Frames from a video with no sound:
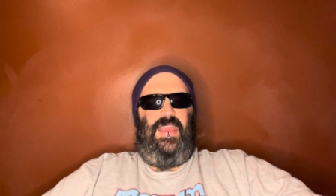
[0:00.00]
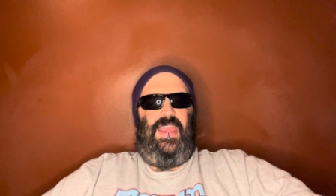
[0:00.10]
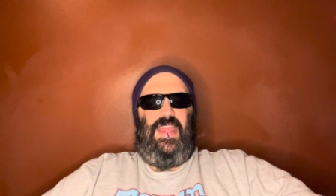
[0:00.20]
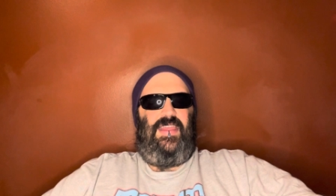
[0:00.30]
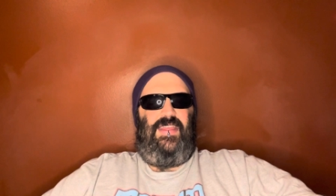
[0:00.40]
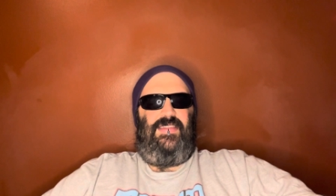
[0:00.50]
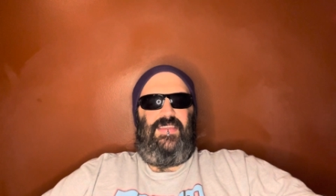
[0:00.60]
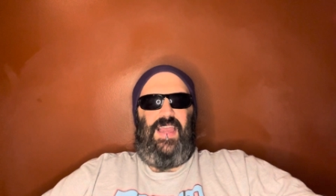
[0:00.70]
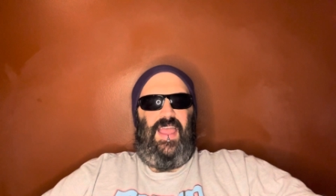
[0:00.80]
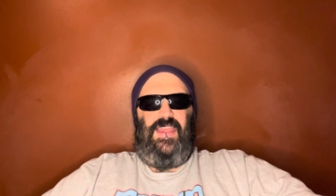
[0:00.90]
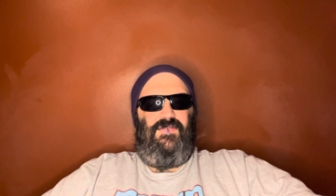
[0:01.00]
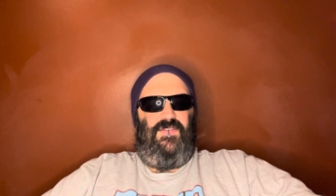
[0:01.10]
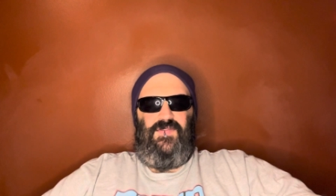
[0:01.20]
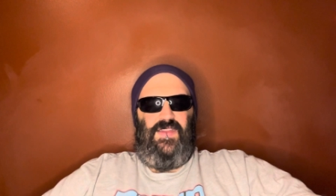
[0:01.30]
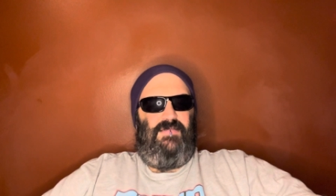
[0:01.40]
it, it's kind of
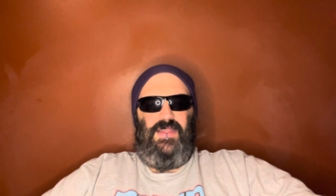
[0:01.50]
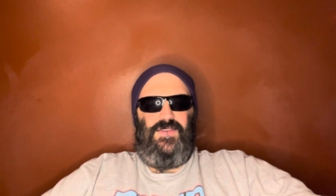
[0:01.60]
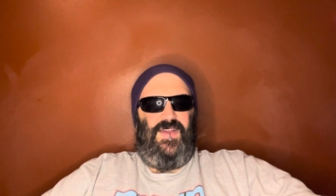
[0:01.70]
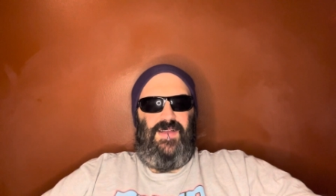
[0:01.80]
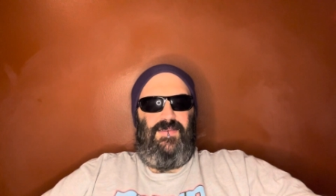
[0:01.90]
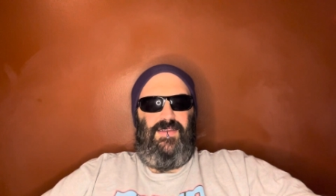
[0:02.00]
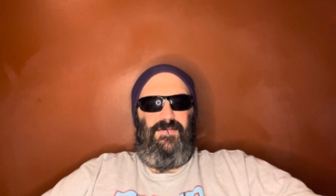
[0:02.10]
a family drama